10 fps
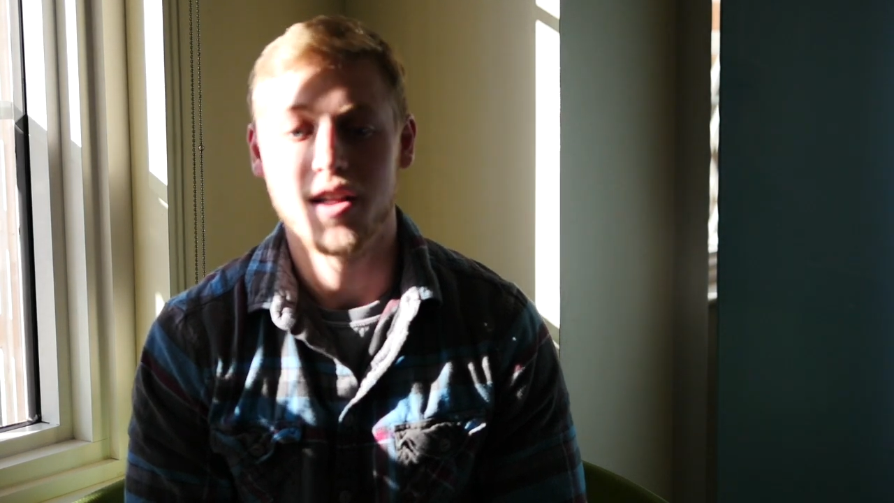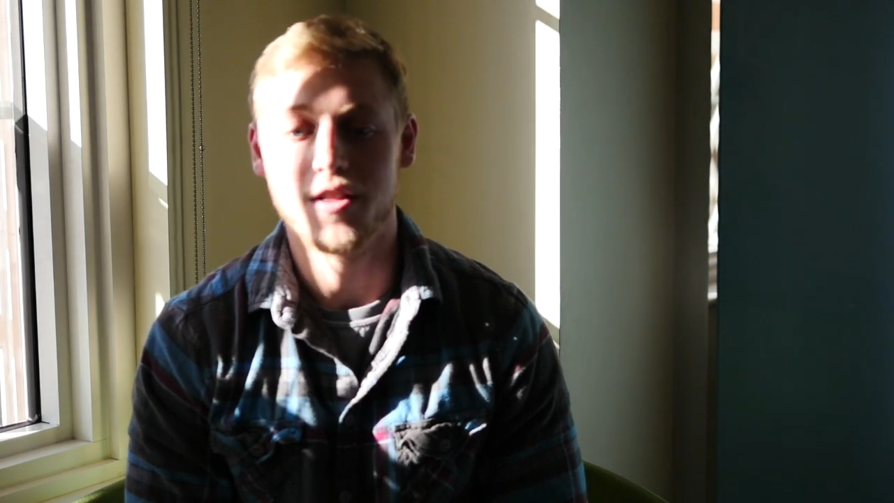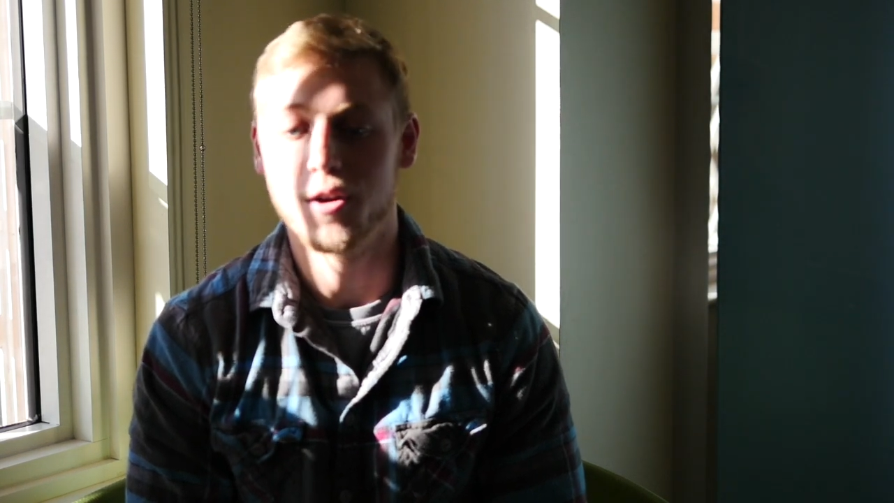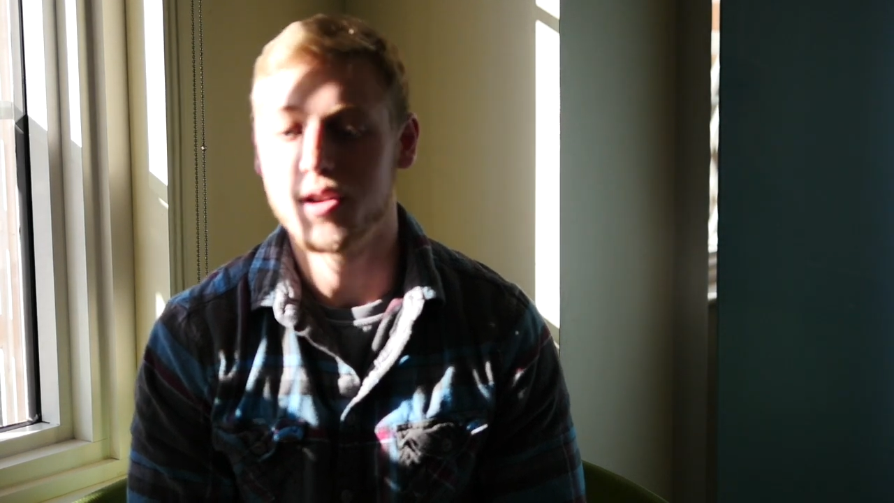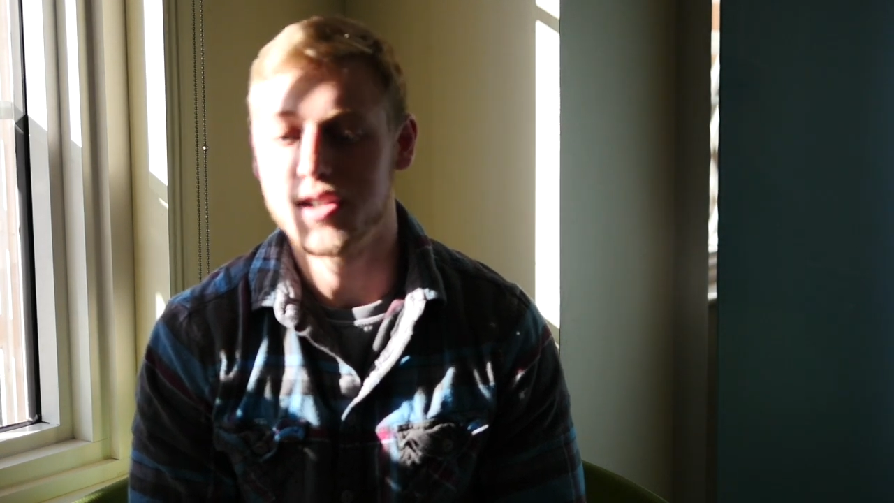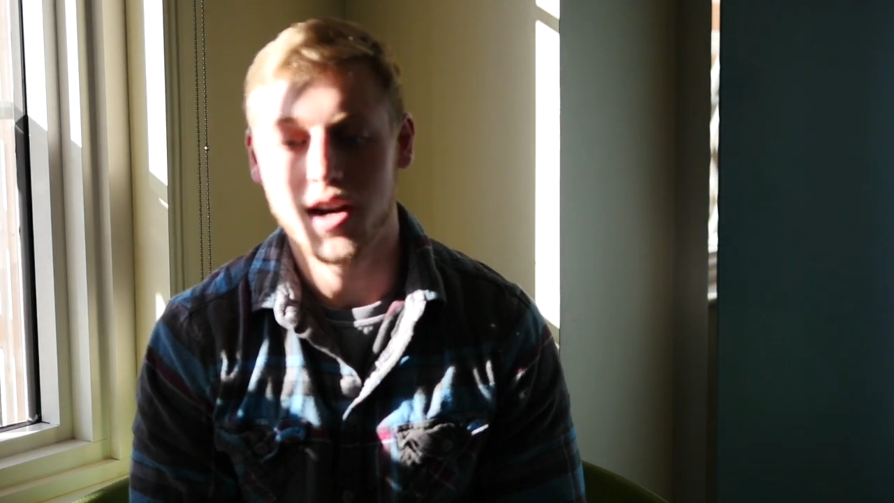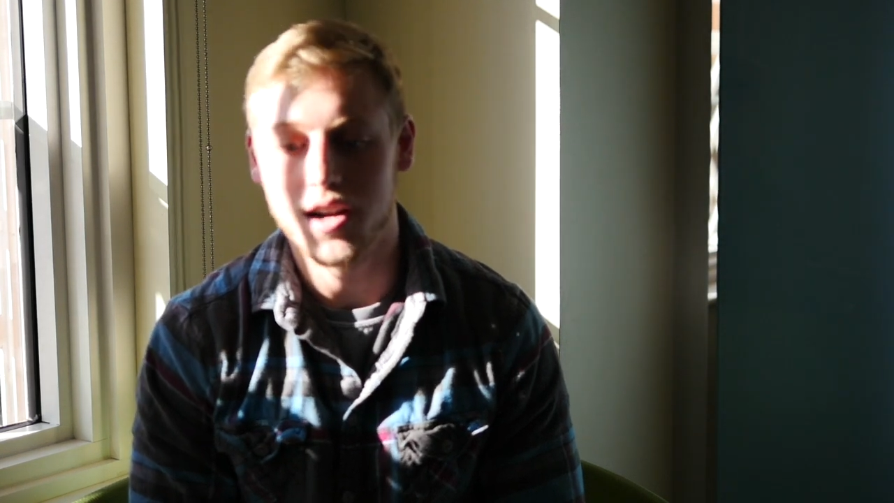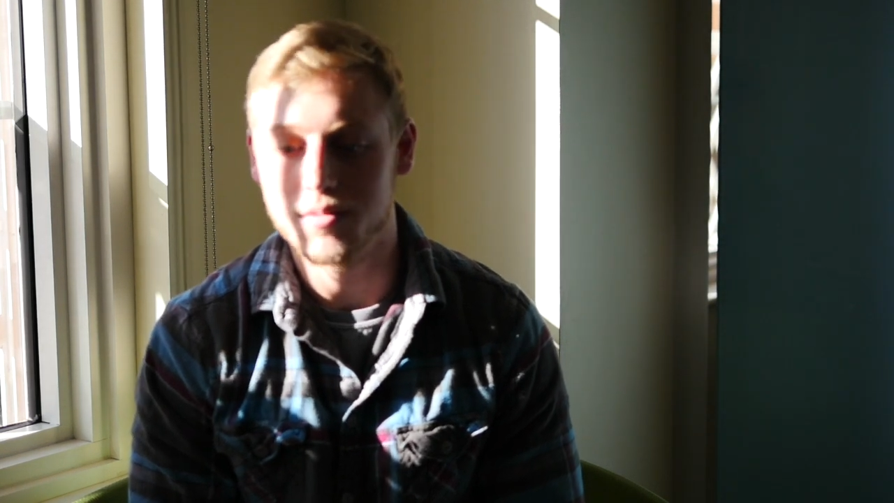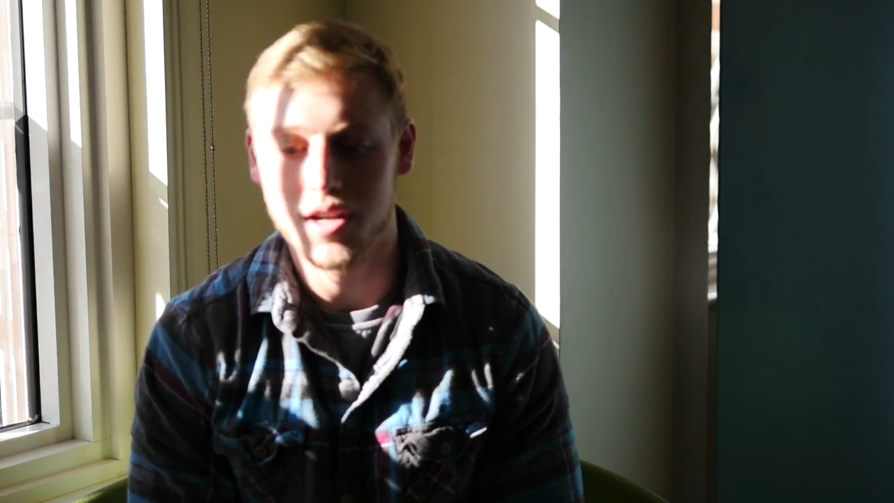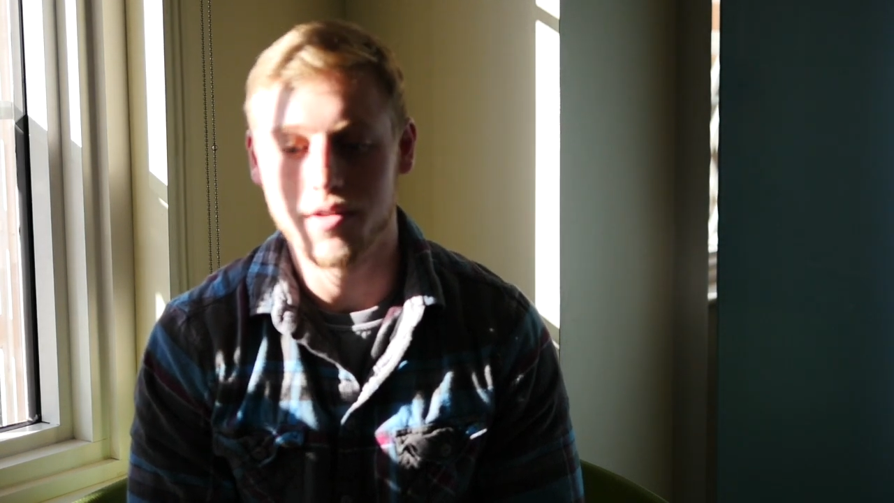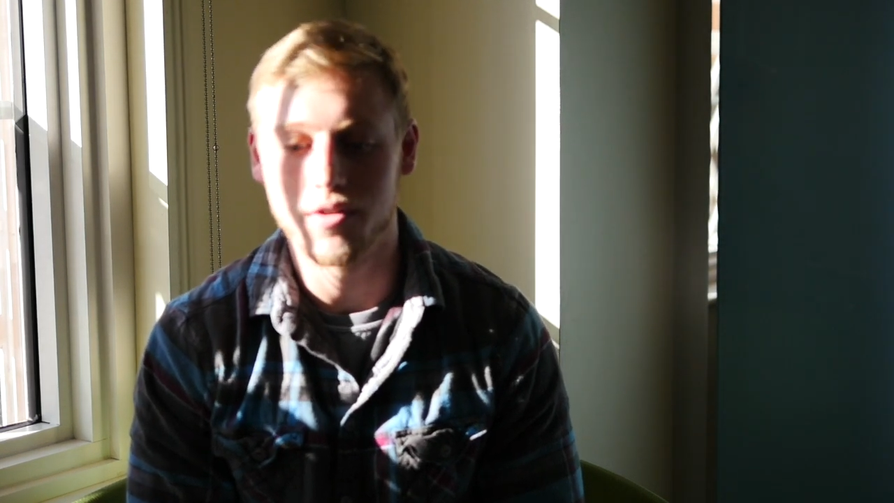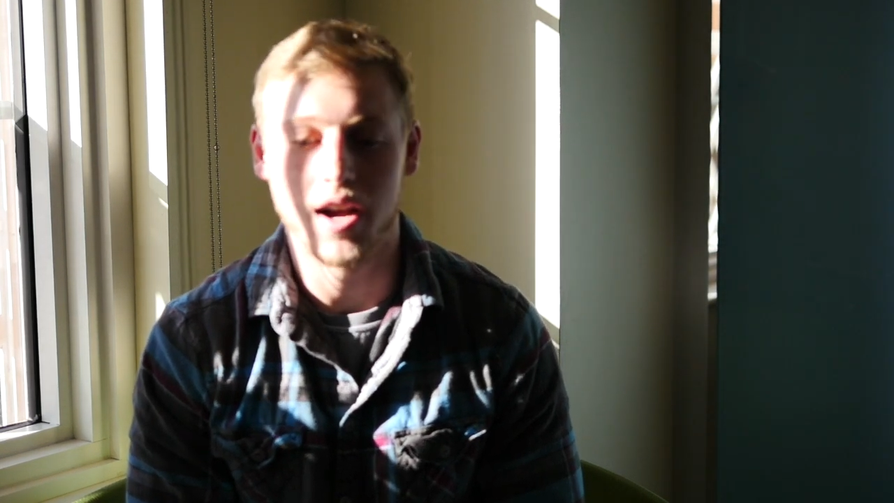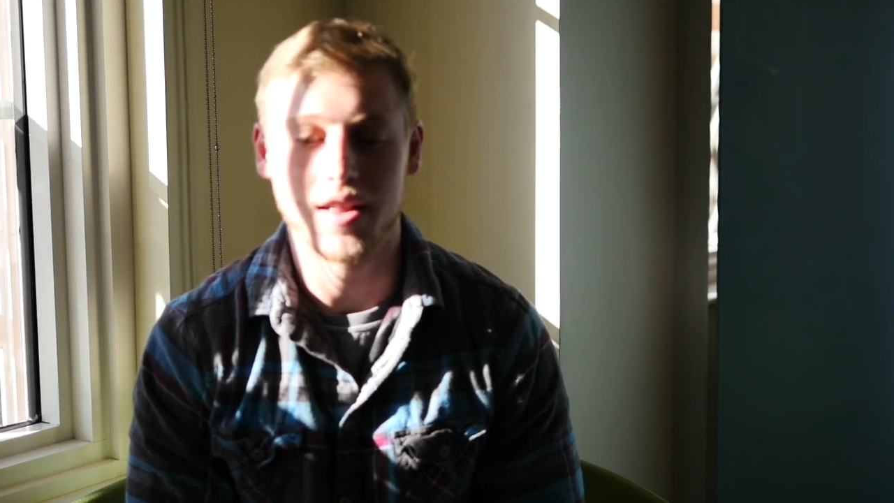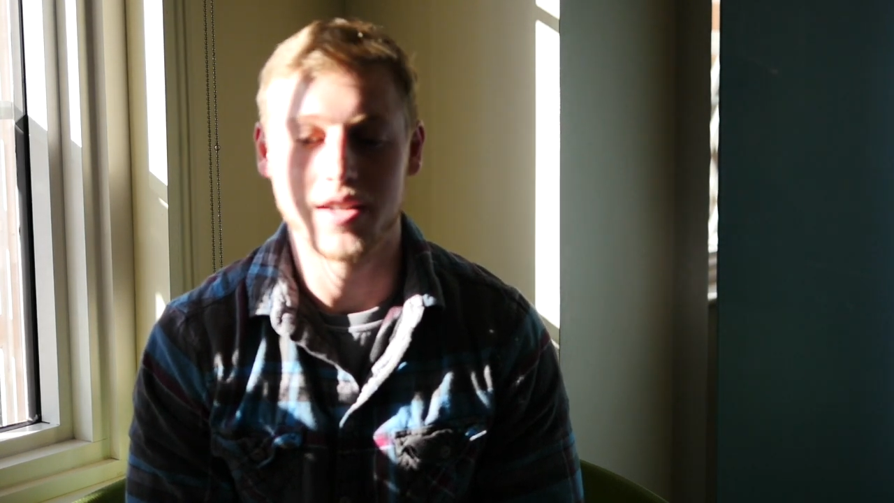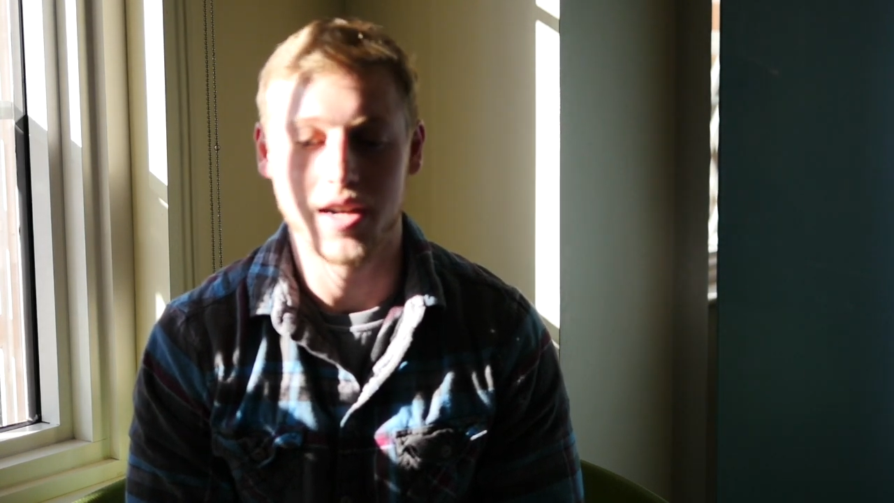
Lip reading: The only times I've ever had